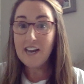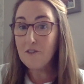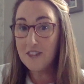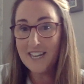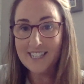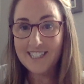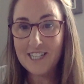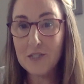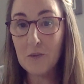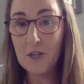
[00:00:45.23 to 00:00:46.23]
Now, this
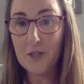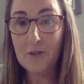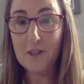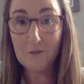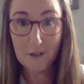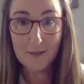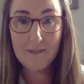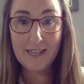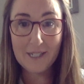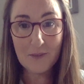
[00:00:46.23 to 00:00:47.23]
is why you're in the right
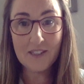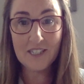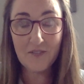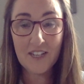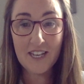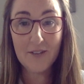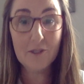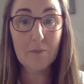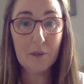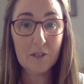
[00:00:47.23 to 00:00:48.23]
place with this video
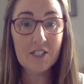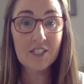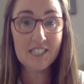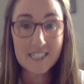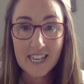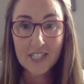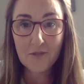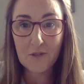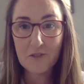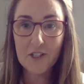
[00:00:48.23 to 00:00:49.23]
to build a
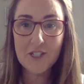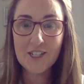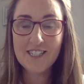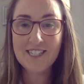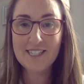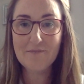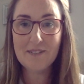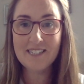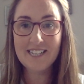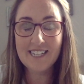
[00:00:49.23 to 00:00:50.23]
successful virtual assistant
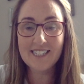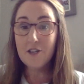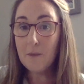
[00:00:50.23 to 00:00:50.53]
business.